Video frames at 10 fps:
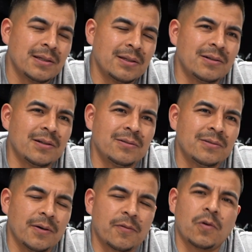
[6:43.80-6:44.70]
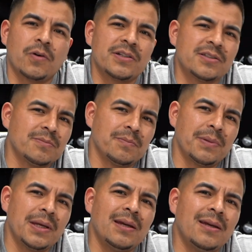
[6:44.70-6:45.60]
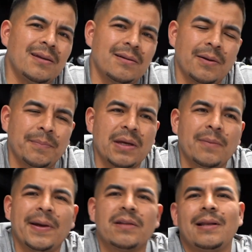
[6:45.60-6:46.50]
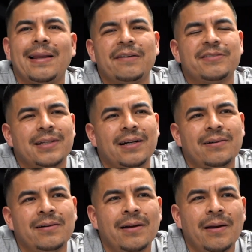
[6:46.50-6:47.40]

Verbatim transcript: you know, of course, be be about the lifestyle.